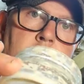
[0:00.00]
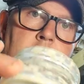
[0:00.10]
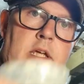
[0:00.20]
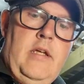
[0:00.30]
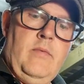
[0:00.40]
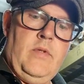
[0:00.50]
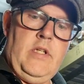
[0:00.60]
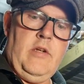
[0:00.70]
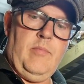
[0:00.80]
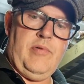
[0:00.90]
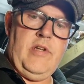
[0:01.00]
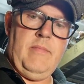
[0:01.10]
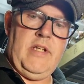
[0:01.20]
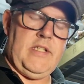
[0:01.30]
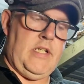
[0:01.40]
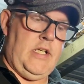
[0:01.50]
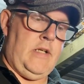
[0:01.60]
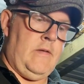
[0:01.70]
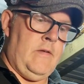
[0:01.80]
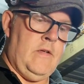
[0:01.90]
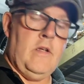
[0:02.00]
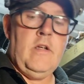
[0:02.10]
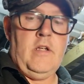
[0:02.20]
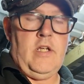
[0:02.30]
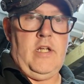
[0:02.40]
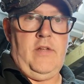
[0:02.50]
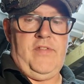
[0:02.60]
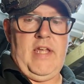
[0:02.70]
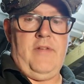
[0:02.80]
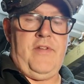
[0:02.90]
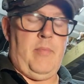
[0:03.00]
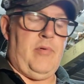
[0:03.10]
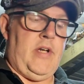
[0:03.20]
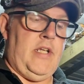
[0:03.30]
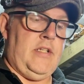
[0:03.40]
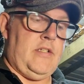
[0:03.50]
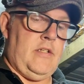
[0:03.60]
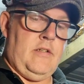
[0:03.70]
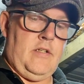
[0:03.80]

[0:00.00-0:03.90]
there with a load of pre-mix in it. And if that evaporates,